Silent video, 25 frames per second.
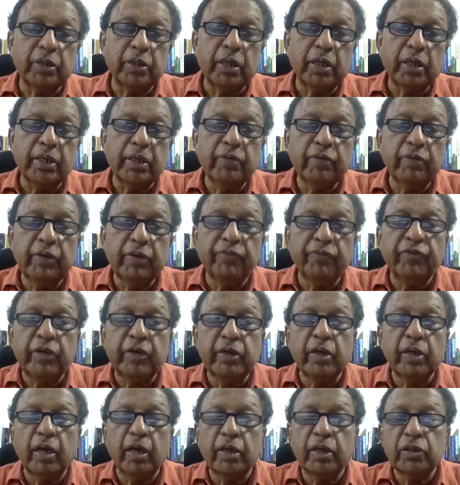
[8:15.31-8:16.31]
that even if
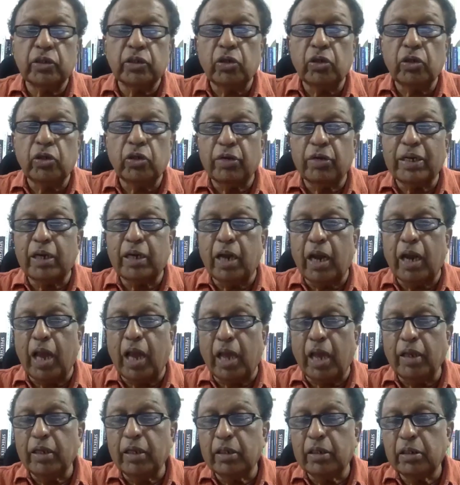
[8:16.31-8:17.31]
India is not an
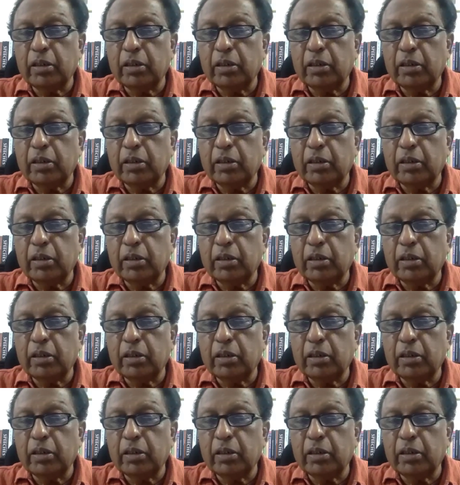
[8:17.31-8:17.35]
ally,